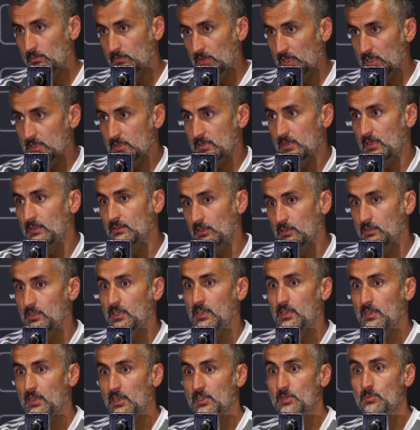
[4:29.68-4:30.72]
as
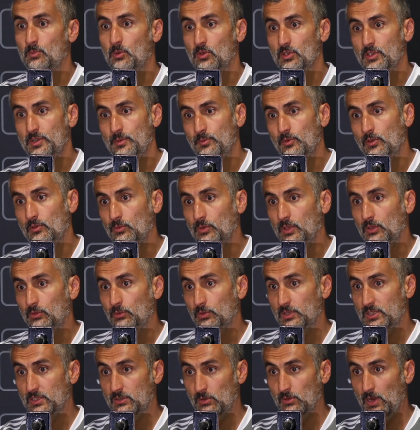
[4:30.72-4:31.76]
entertained as possible with
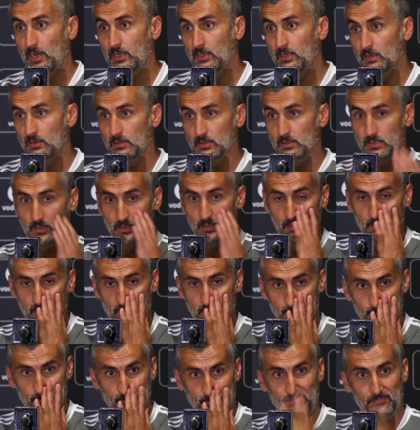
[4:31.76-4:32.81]
two strikers,
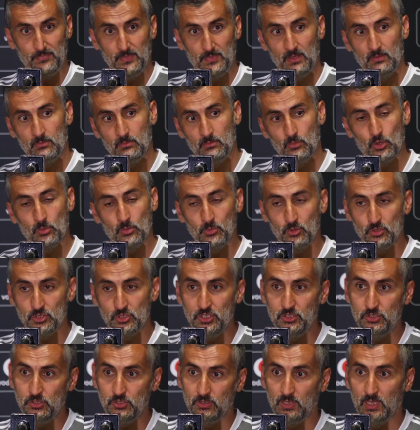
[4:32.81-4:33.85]
more
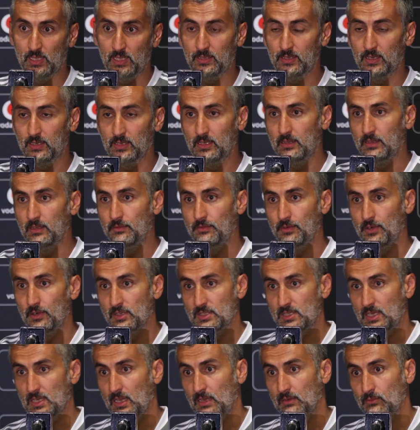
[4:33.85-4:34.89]
positional than in the
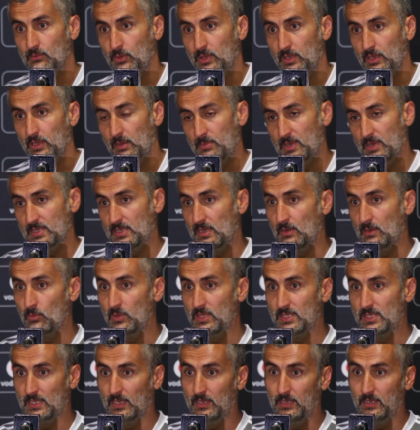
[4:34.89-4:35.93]
first half with Lepas and
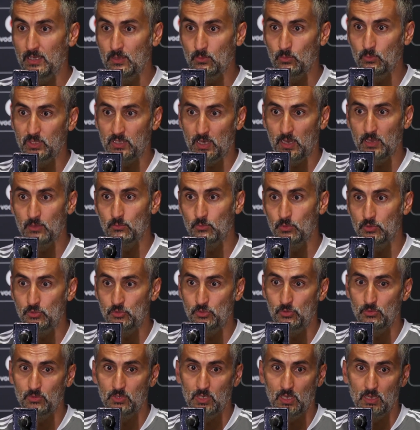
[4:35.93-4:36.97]
with Salem. We try with
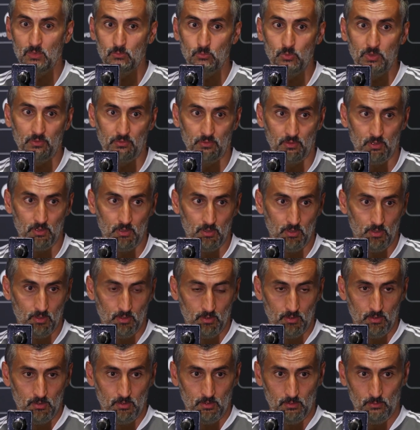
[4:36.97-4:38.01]
Chuk and with
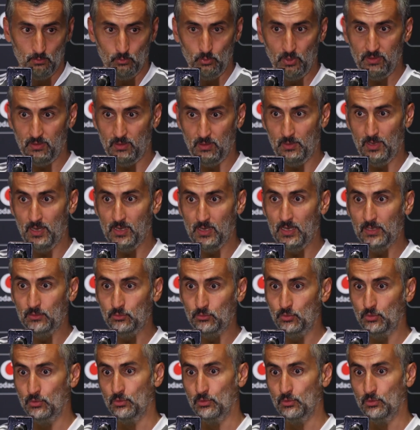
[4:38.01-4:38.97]
Evanga